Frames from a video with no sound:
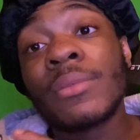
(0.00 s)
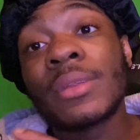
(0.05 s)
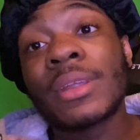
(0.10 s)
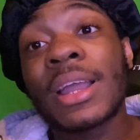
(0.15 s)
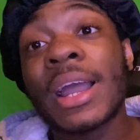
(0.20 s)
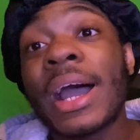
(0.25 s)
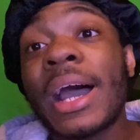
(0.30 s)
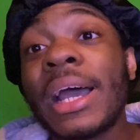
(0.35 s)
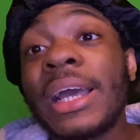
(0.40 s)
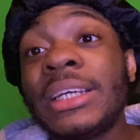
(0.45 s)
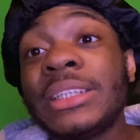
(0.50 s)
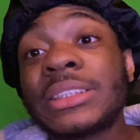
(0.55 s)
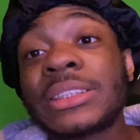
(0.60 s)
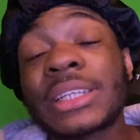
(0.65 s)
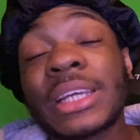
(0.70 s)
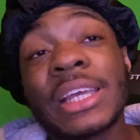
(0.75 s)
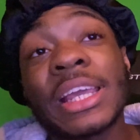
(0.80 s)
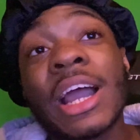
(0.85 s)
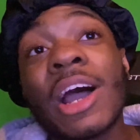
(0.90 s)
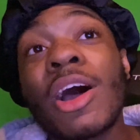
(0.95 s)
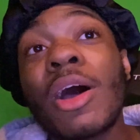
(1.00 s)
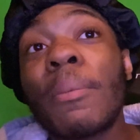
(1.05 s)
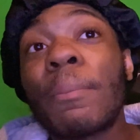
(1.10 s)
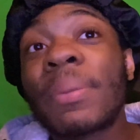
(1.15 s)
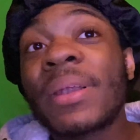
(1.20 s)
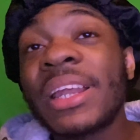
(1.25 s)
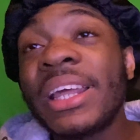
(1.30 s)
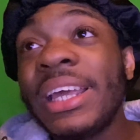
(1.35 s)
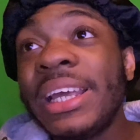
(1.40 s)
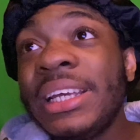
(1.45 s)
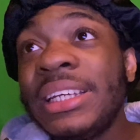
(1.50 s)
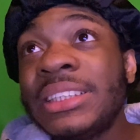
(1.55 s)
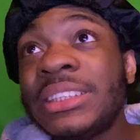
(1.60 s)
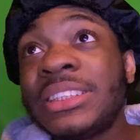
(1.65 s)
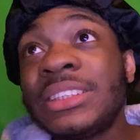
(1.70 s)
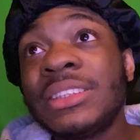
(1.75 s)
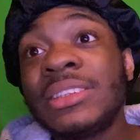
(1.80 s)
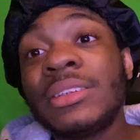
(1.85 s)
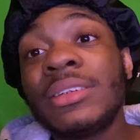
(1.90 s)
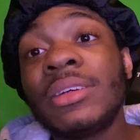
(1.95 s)
guys, can y'all
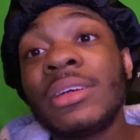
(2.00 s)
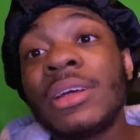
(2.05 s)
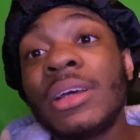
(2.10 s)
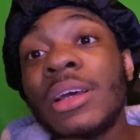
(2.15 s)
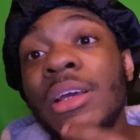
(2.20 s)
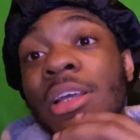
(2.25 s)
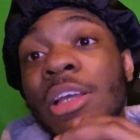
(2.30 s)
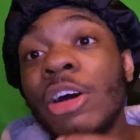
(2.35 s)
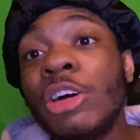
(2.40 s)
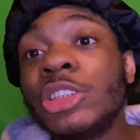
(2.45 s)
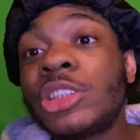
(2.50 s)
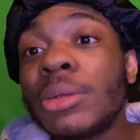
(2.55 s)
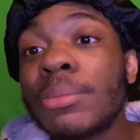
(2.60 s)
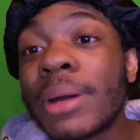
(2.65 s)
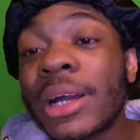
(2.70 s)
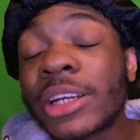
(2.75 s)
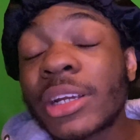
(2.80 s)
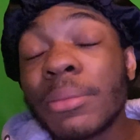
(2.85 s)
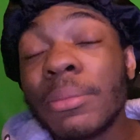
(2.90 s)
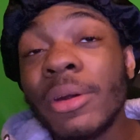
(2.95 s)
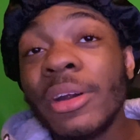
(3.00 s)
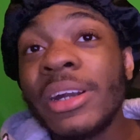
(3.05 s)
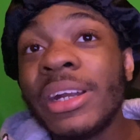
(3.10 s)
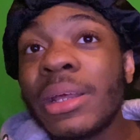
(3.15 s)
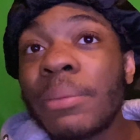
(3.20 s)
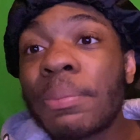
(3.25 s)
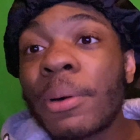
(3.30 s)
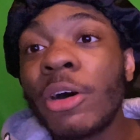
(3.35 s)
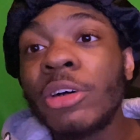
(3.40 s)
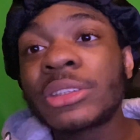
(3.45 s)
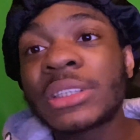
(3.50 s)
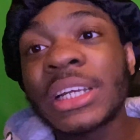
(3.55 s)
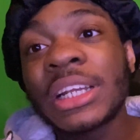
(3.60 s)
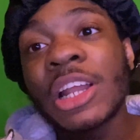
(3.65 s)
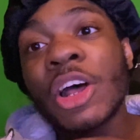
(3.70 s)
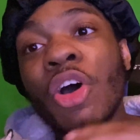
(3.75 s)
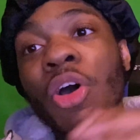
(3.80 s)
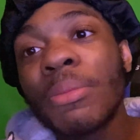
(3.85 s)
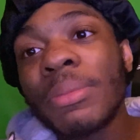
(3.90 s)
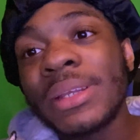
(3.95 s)
please go to my community post and
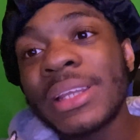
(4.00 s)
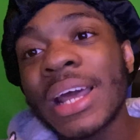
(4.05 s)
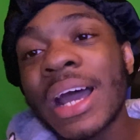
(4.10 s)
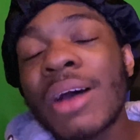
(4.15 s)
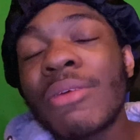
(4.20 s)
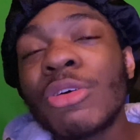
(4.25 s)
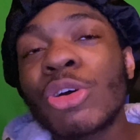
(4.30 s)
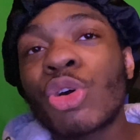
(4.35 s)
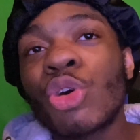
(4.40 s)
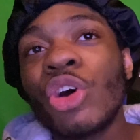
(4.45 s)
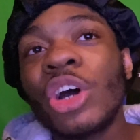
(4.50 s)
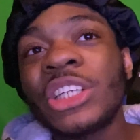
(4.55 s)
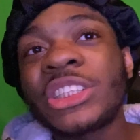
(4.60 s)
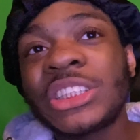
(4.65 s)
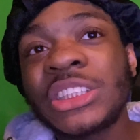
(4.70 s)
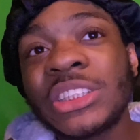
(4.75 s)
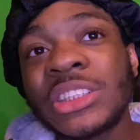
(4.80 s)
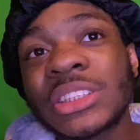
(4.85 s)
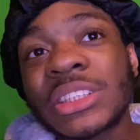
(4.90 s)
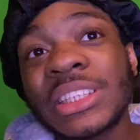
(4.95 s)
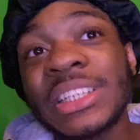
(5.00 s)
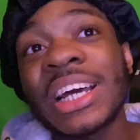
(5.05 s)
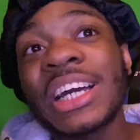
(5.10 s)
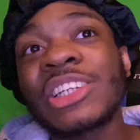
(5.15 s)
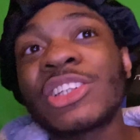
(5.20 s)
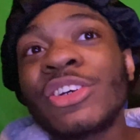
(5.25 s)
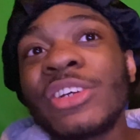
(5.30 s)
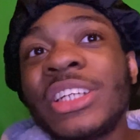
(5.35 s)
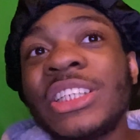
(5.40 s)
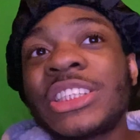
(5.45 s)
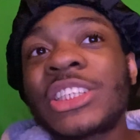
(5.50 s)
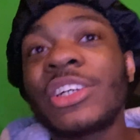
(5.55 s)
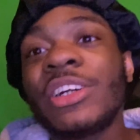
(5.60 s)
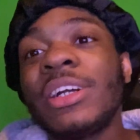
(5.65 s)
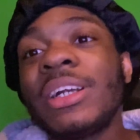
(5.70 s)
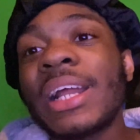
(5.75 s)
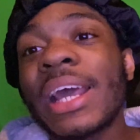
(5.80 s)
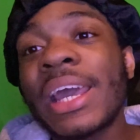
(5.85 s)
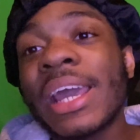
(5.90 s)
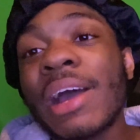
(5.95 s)
load me down with questions because I can do this
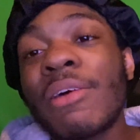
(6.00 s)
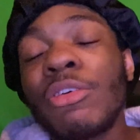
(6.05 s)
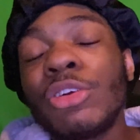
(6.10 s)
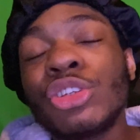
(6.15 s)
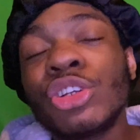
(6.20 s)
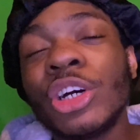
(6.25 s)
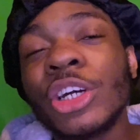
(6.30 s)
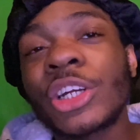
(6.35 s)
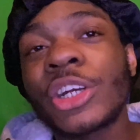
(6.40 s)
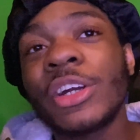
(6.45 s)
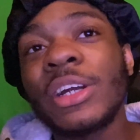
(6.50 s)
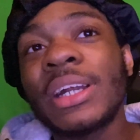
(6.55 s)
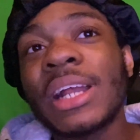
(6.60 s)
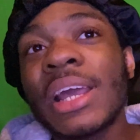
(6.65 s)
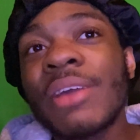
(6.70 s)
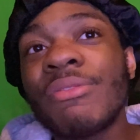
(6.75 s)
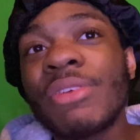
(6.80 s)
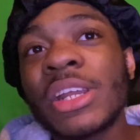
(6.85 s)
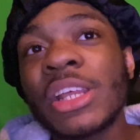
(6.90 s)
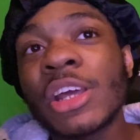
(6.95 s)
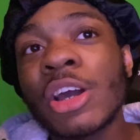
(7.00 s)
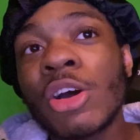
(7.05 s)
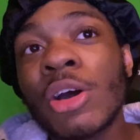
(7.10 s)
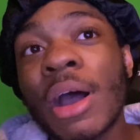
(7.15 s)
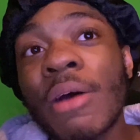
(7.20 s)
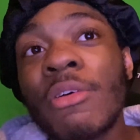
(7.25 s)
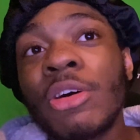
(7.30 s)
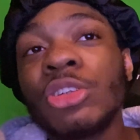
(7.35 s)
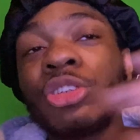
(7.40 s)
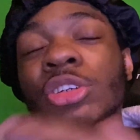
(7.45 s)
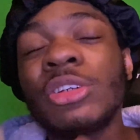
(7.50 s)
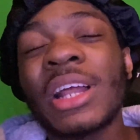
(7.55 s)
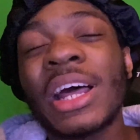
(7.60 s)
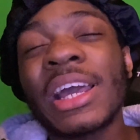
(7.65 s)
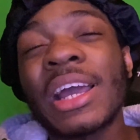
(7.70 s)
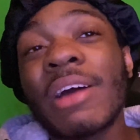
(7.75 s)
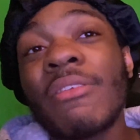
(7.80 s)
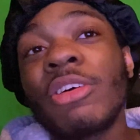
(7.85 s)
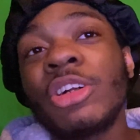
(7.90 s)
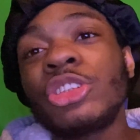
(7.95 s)
Q&A, want to do a Q&A video. I want to do
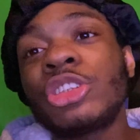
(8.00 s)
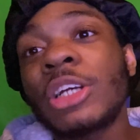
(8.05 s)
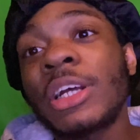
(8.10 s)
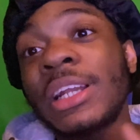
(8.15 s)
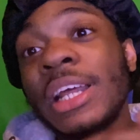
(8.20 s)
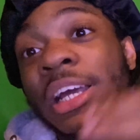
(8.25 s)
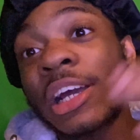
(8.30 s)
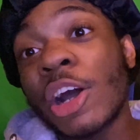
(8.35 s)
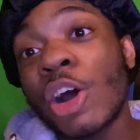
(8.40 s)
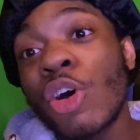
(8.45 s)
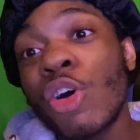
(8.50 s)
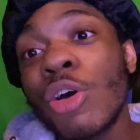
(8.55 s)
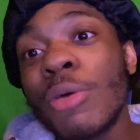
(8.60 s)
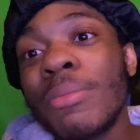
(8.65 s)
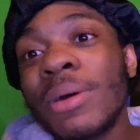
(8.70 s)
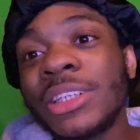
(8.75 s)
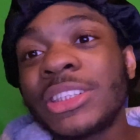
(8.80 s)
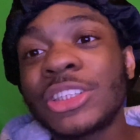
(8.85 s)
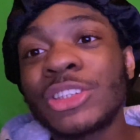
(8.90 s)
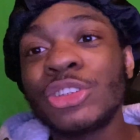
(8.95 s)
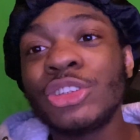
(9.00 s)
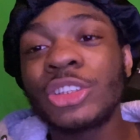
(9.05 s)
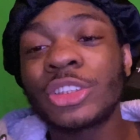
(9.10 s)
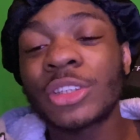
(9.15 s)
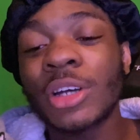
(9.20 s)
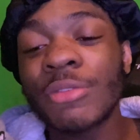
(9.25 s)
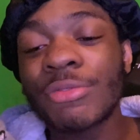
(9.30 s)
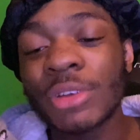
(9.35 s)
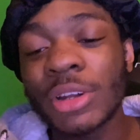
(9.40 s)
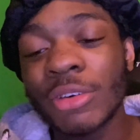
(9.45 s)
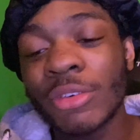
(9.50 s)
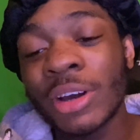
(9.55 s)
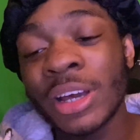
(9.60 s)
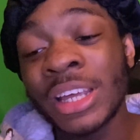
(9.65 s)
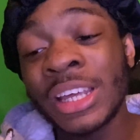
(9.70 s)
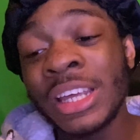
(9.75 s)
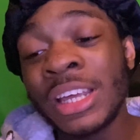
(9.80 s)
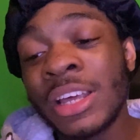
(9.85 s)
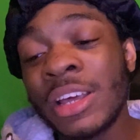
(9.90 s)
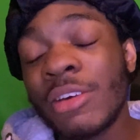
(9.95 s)
like, I want to try like a whole bunch of new stuff in a way
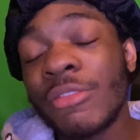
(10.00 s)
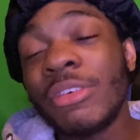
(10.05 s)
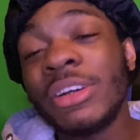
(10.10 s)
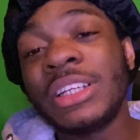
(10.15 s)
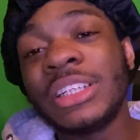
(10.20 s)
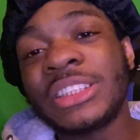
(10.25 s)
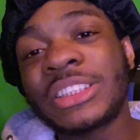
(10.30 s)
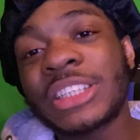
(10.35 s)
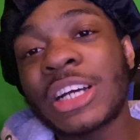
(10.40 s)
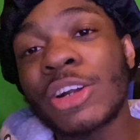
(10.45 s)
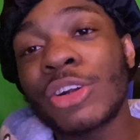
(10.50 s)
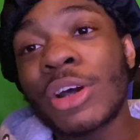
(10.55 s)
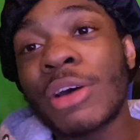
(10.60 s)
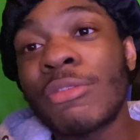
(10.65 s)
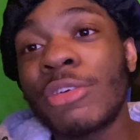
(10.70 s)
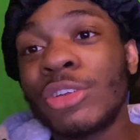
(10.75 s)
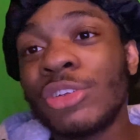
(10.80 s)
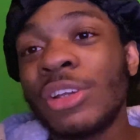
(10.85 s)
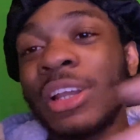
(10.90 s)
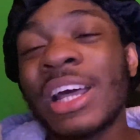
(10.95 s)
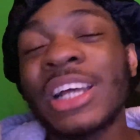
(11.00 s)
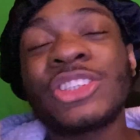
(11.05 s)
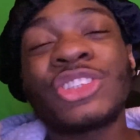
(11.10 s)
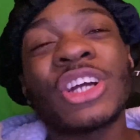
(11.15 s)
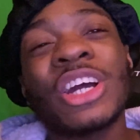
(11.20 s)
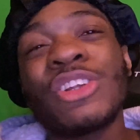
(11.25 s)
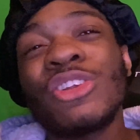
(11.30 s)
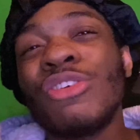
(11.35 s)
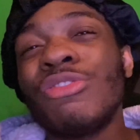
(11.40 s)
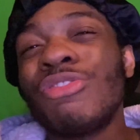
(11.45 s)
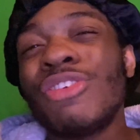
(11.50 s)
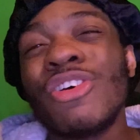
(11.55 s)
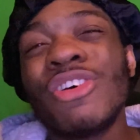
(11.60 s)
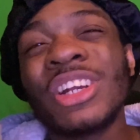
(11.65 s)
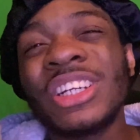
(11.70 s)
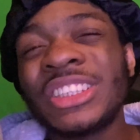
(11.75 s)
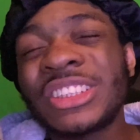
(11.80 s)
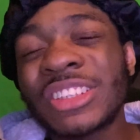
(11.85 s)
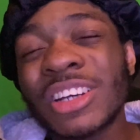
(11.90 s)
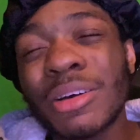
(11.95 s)
with this channel. I want to do like try new food
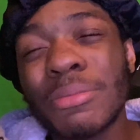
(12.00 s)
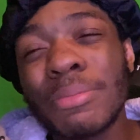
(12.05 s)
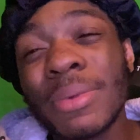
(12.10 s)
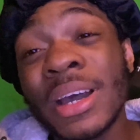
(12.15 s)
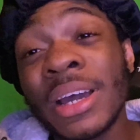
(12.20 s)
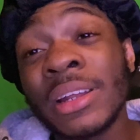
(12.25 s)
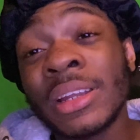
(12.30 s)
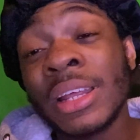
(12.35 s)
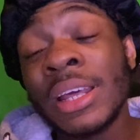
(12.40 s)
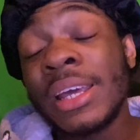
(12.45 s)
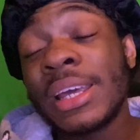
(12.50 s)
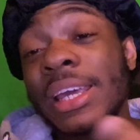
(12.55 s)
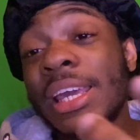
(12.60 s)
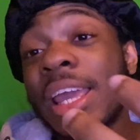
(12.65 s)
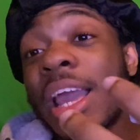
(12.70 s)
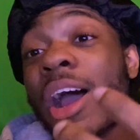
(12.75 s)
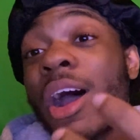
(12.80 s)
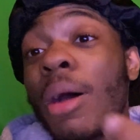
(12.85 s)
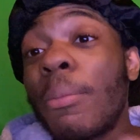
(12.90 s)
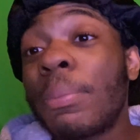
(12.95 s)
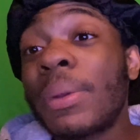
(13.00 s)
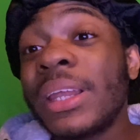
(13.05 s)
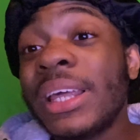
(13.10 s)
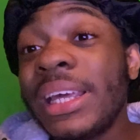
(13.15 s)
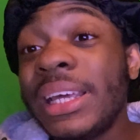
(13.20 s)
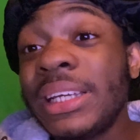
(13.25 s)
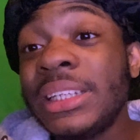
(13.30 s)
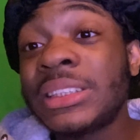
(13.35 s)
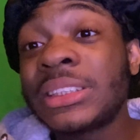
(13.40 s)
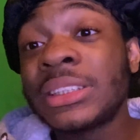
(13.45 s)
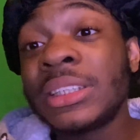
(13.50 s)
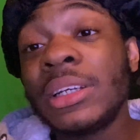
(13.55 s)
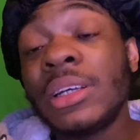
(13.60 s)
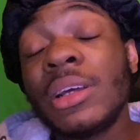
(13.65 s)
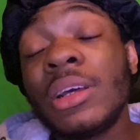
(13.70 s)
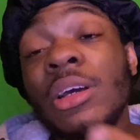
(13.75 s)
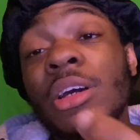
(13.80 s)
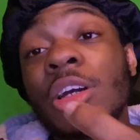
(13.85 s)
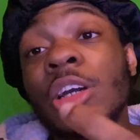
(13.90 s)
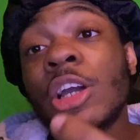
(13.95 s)
and stuff, but can y'all please
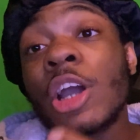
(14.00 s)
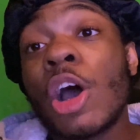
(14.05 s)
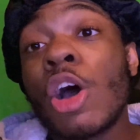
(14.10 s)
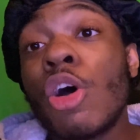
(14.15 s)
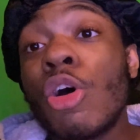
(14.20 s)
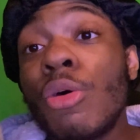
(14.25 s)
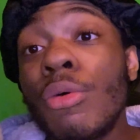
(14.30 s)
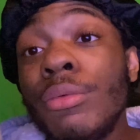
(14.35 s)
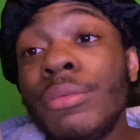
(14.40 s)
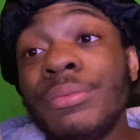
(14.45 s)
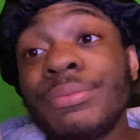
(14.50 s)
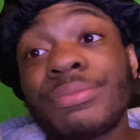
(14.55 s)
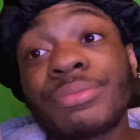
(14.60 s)
go